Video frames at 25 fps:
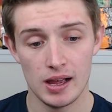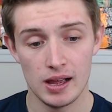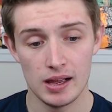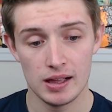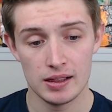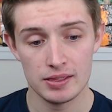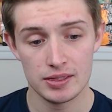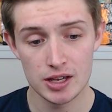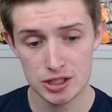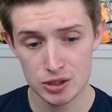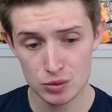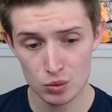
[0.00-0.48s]

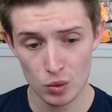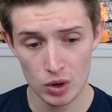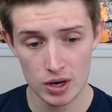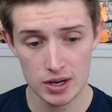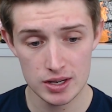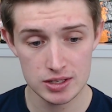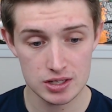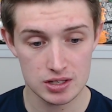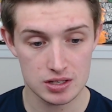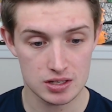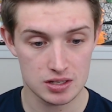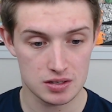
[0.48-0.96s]
this
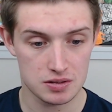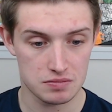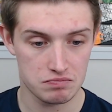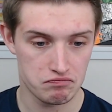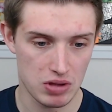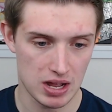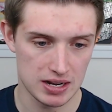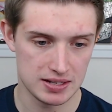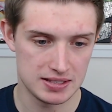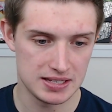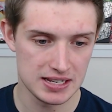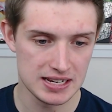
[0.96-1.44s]
was
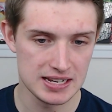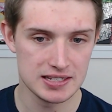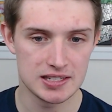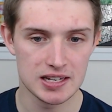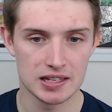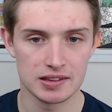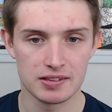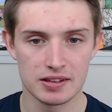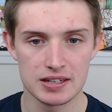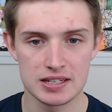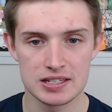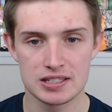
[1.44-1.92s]
a
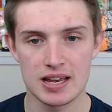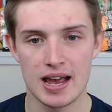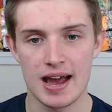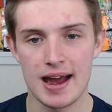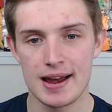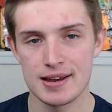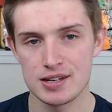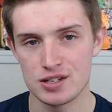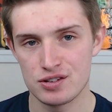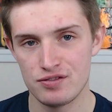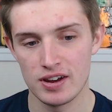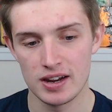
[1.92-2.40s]
decently
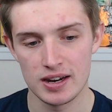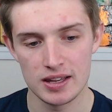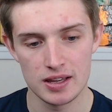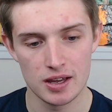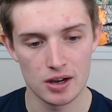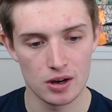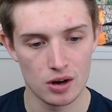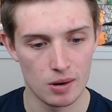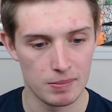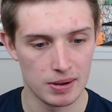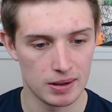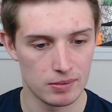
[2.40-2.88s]
sized
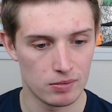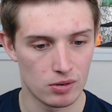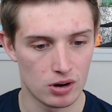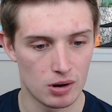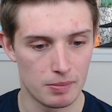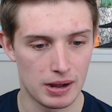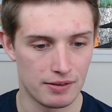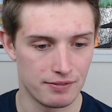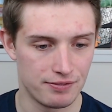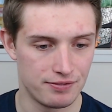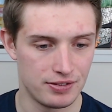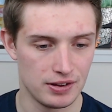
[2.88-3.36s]
video. I mean, we're
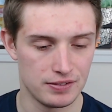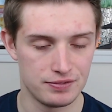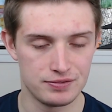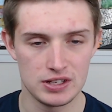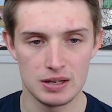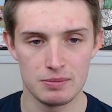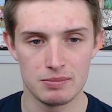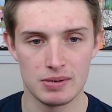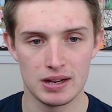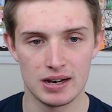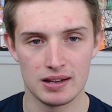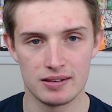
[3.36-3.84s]
about
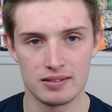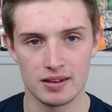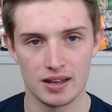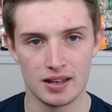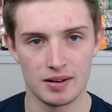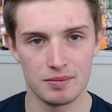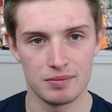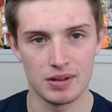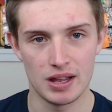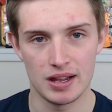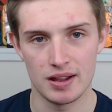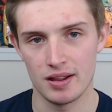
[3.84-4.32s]
15 minutes
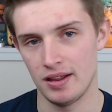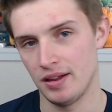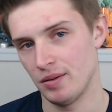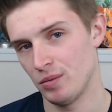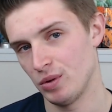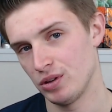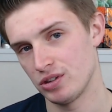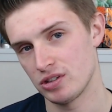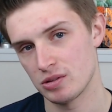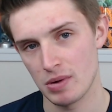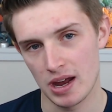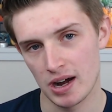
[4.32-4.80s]
in.
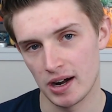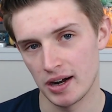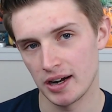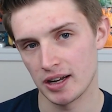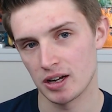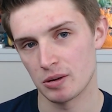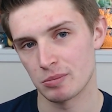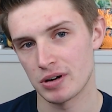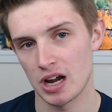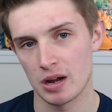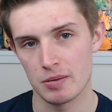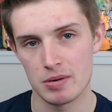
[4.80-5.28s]
With some editing,
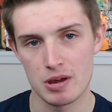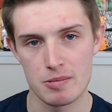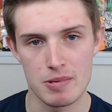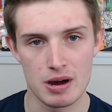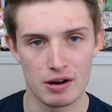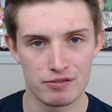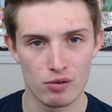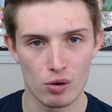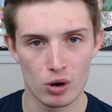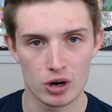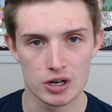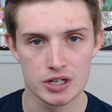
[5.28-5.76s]
it'll probably be about
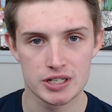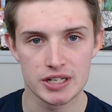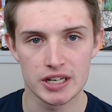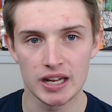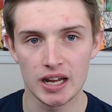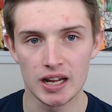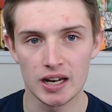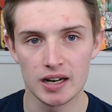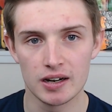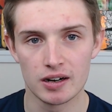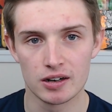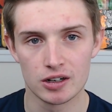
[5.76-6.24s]

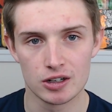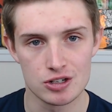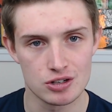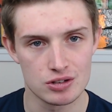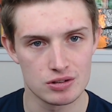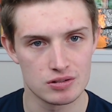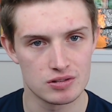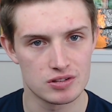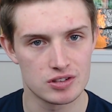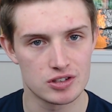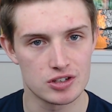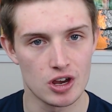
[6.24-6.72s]
14 or
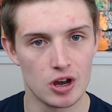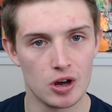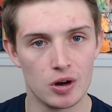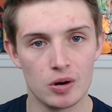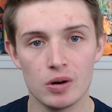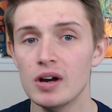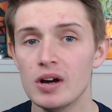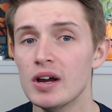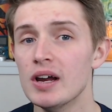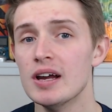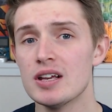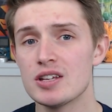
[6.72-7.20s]
so.
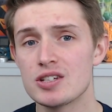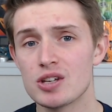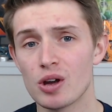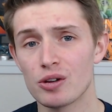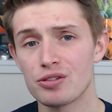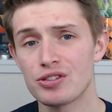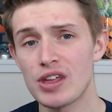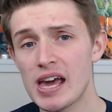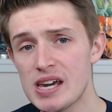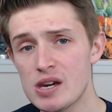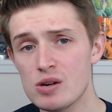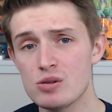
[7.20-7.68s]
So
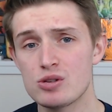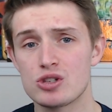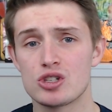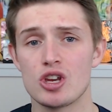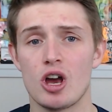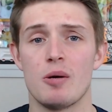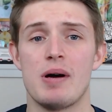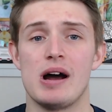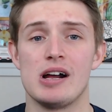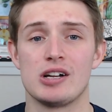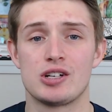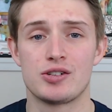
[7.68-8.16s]
thank you so
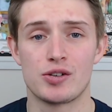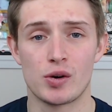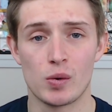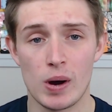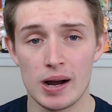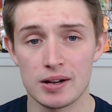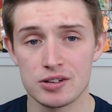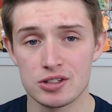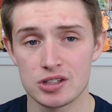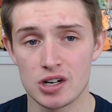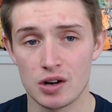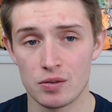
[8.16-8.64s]
much for
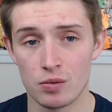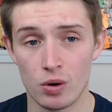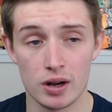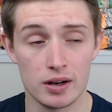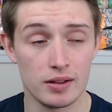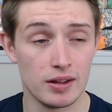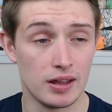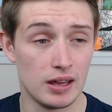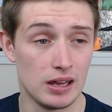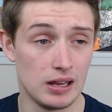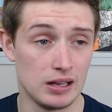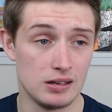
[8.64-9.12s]
watching, everyone.
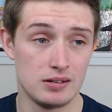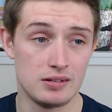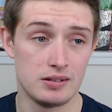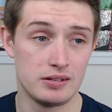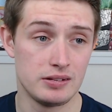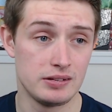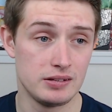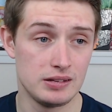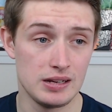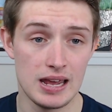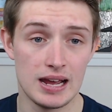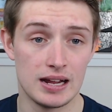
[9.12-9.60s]

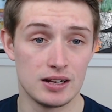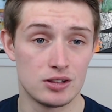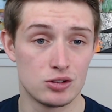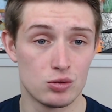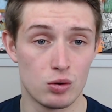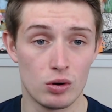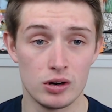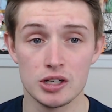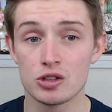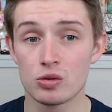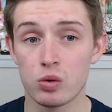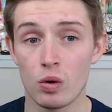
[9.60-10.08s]
And yeah,
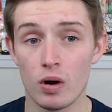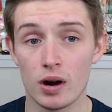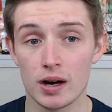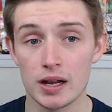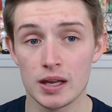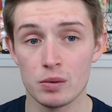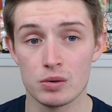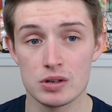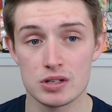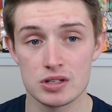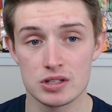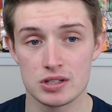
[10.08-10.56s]
2020
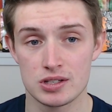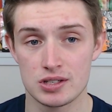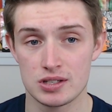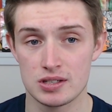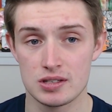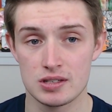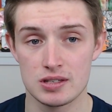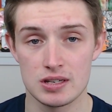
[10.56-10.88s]
was